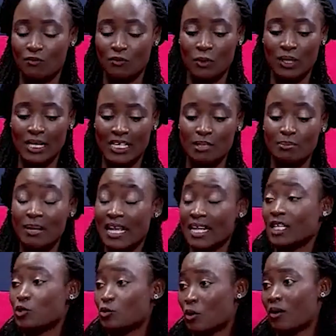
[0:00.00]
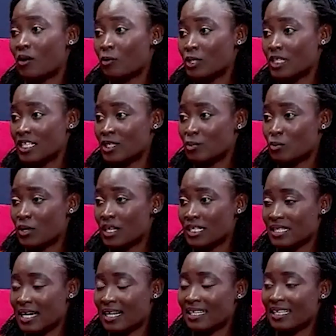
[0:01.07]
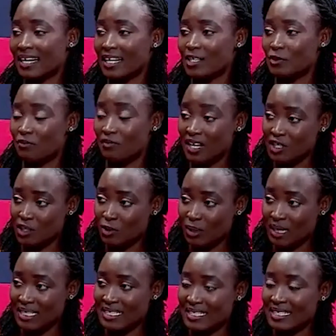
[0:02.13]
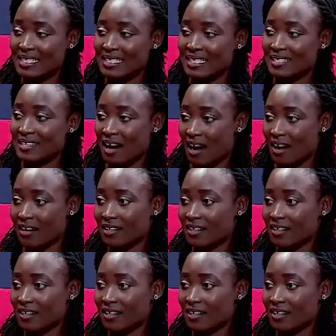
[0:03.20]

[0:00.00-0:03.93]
of all explaining to our audience what exactly cardiovascular diseases are.